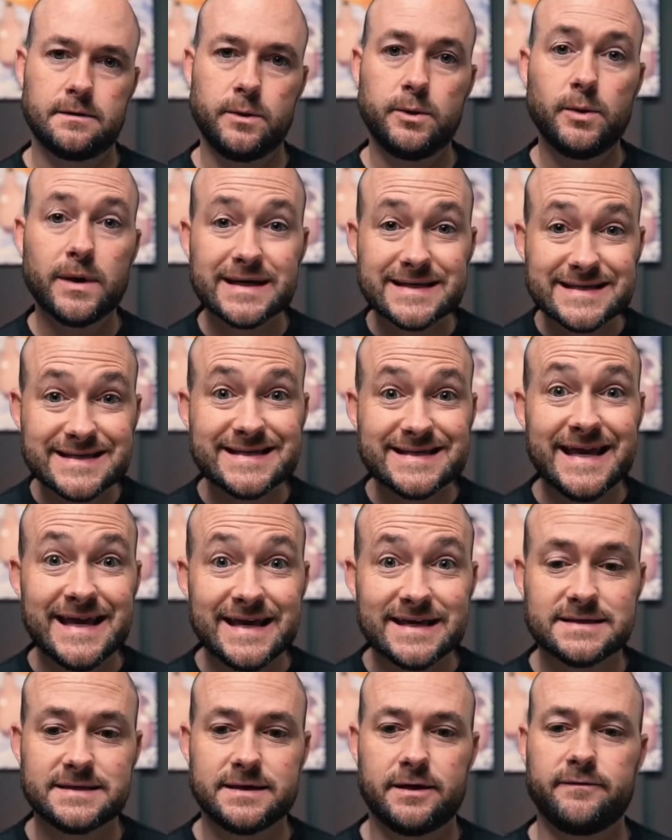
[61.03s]
We want to
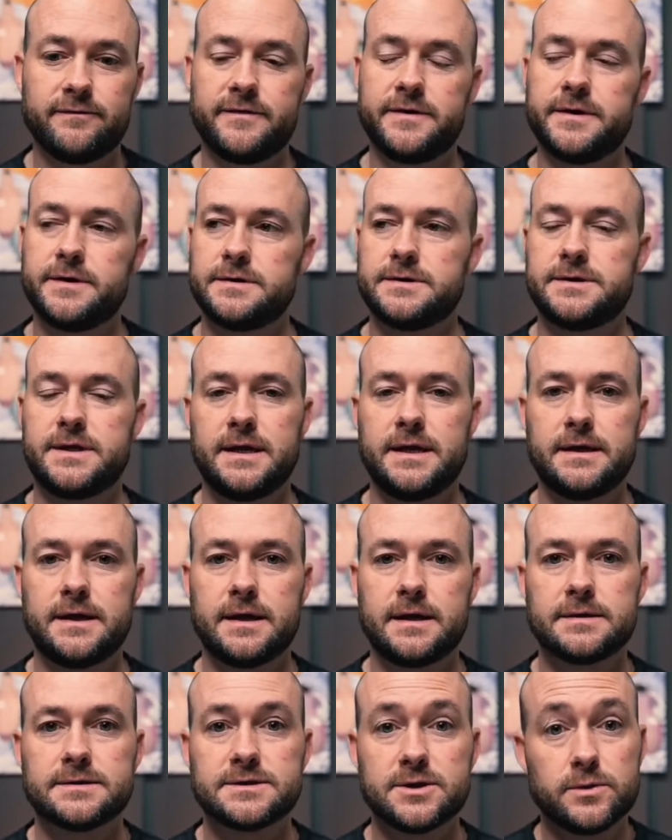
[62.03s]
seek self
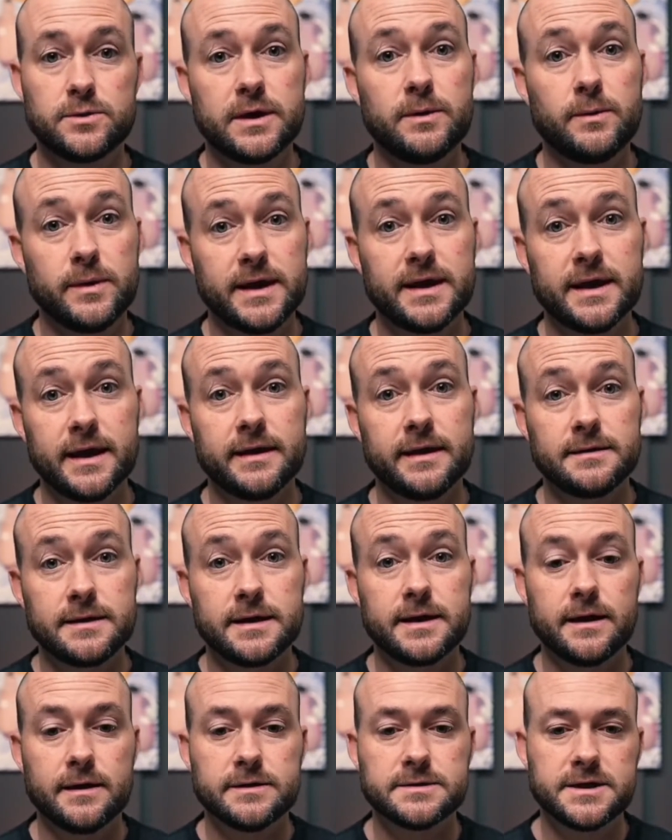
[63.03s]
understanding so that we can
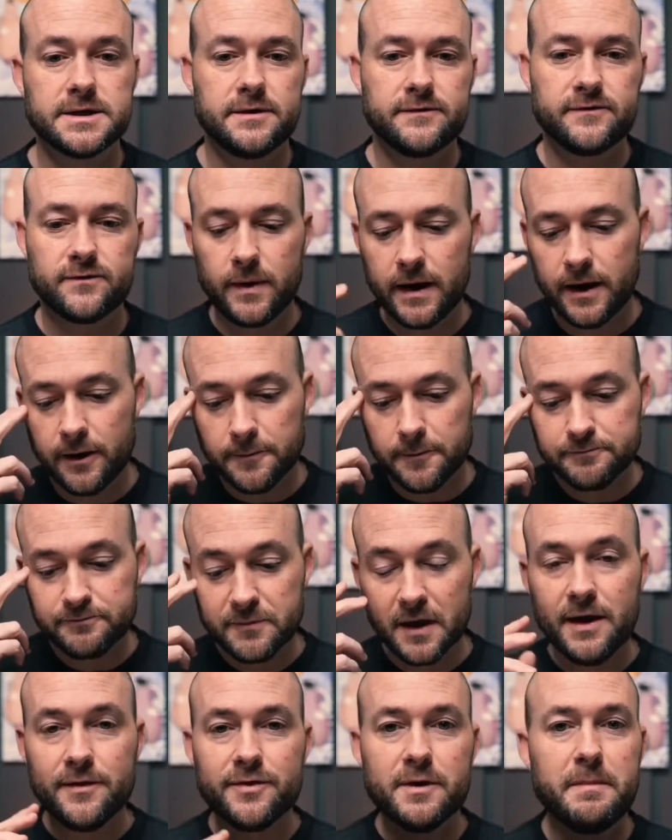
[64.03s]
lead ourselves well.
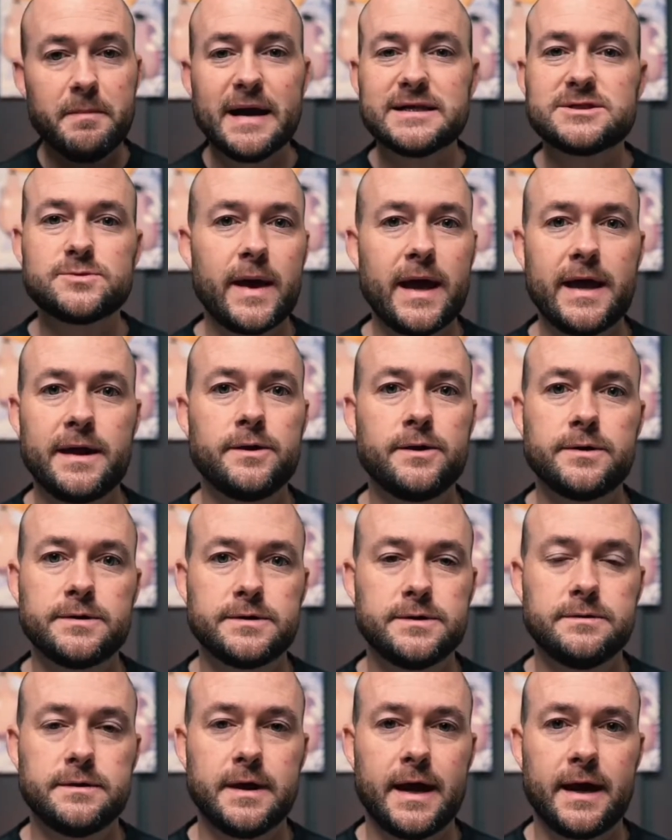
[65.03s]
The best way I know to
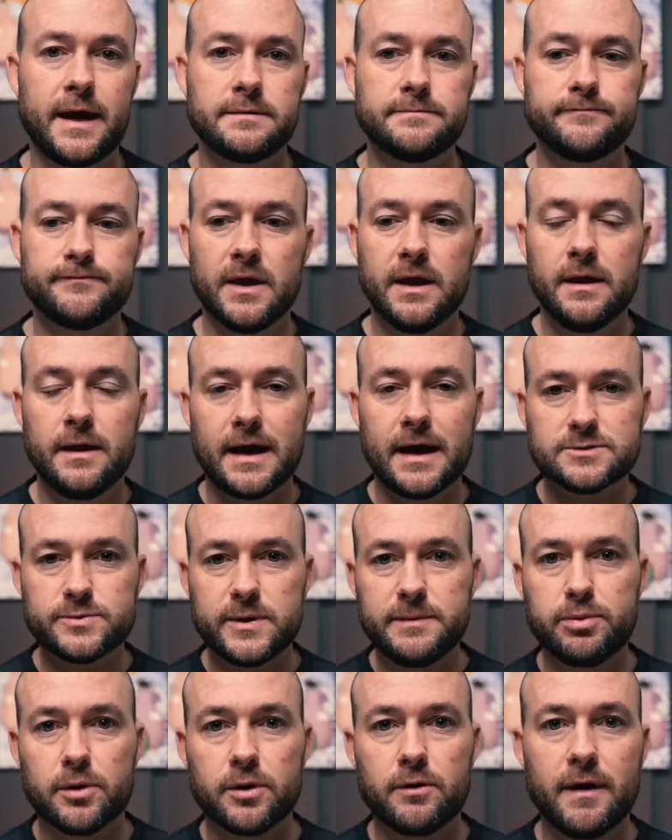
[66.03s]
do that as
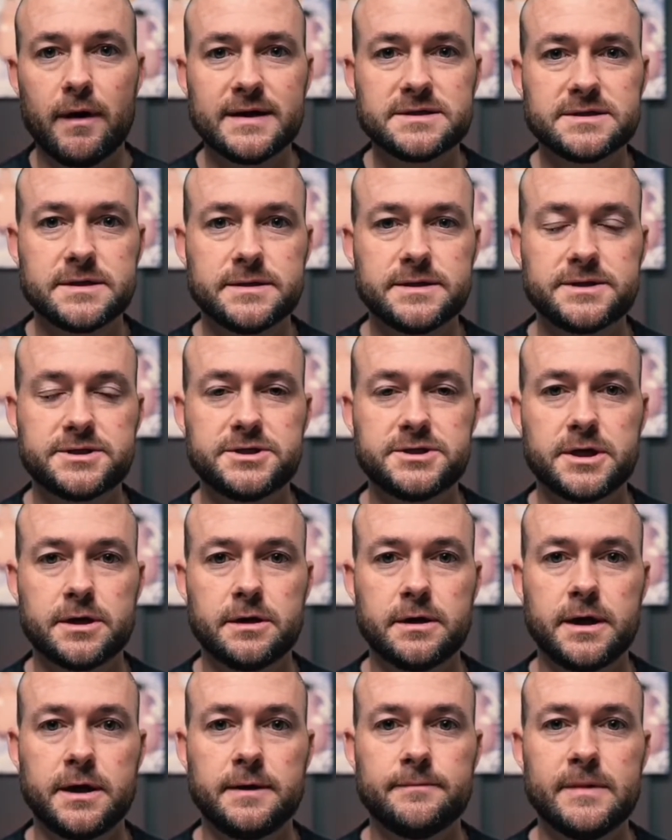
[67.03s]
we progress on this
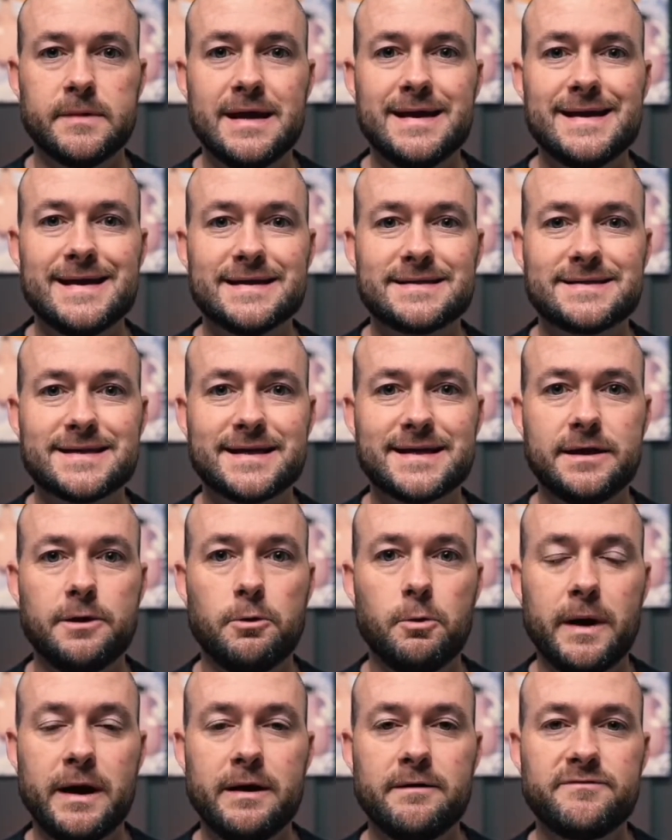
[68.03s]
journey is to get
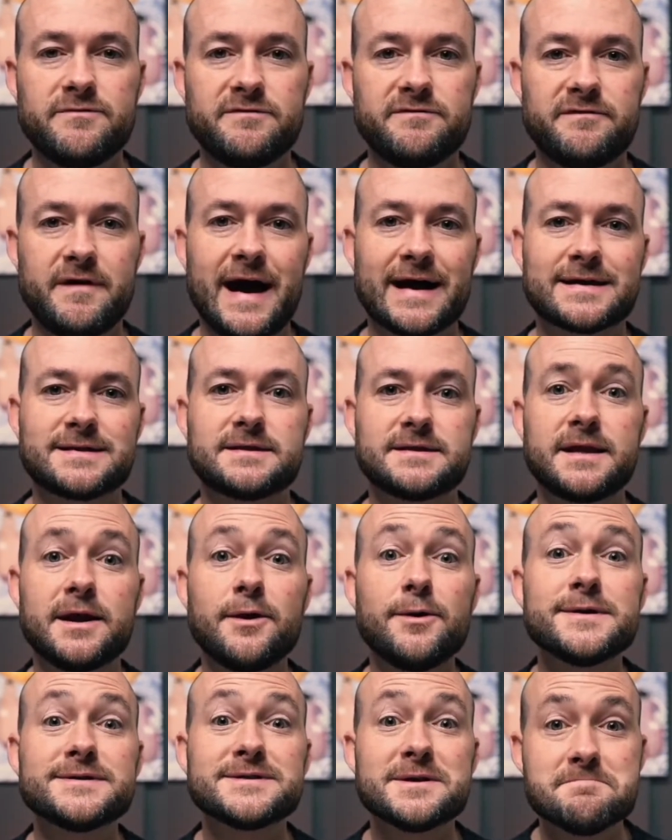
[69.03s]
aware of the fact that
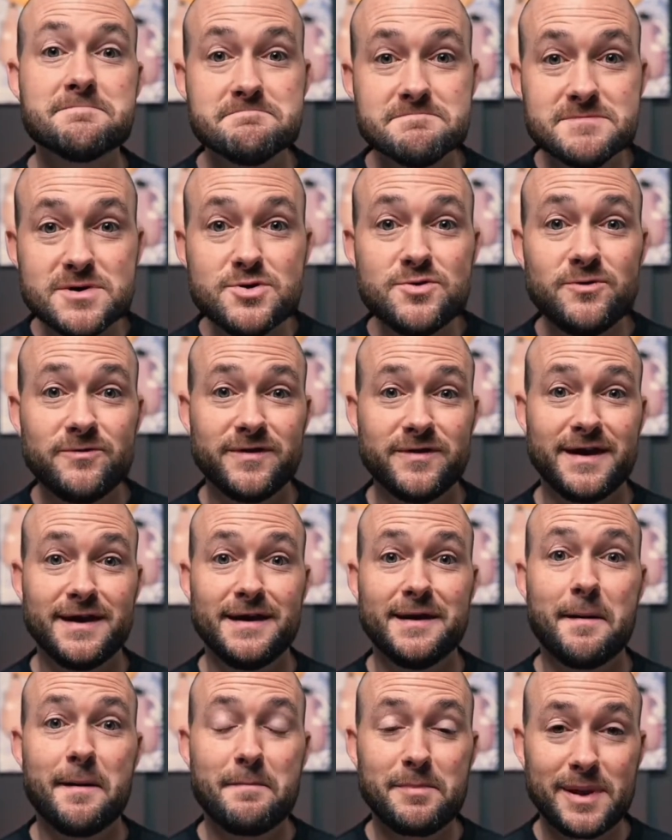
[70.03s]
there is a
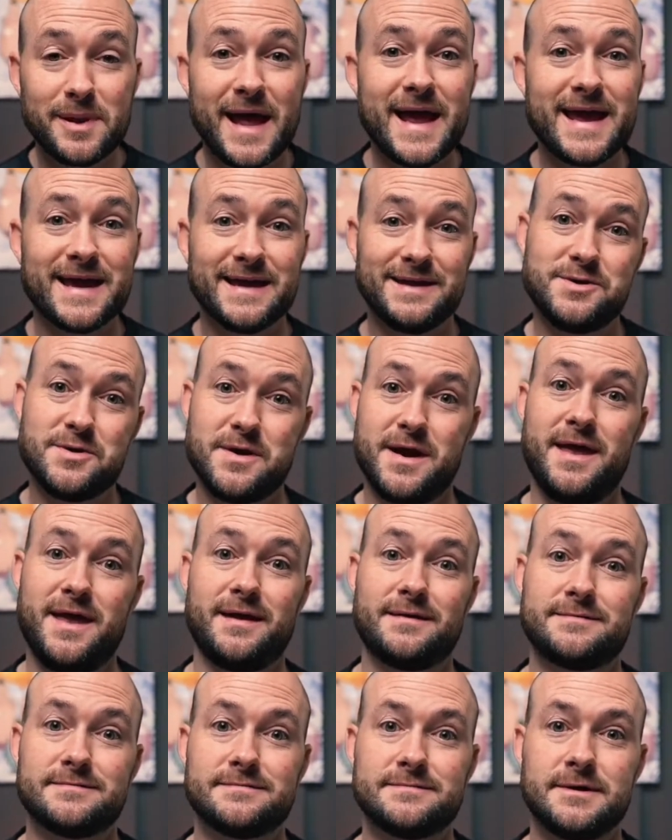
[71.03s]
movie playing in your
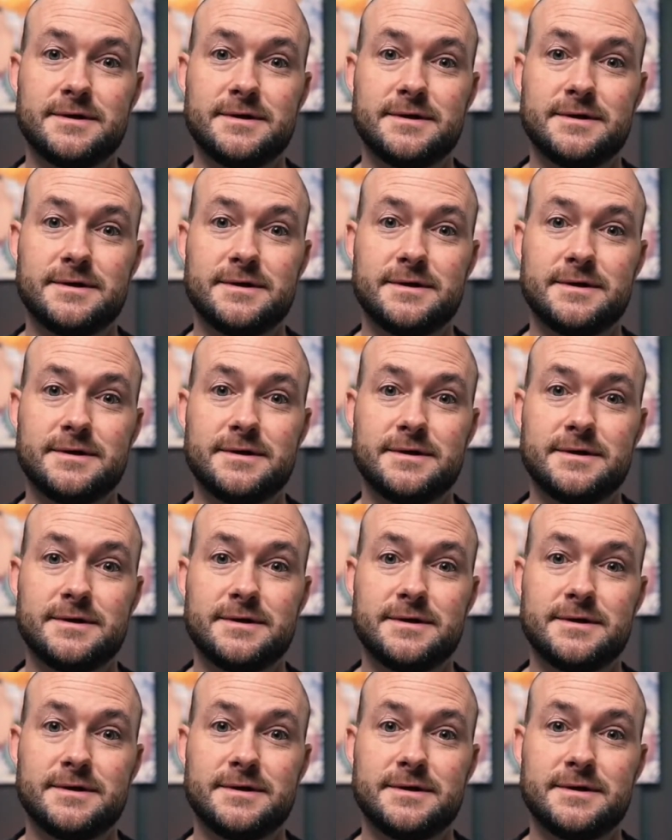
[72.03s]
head.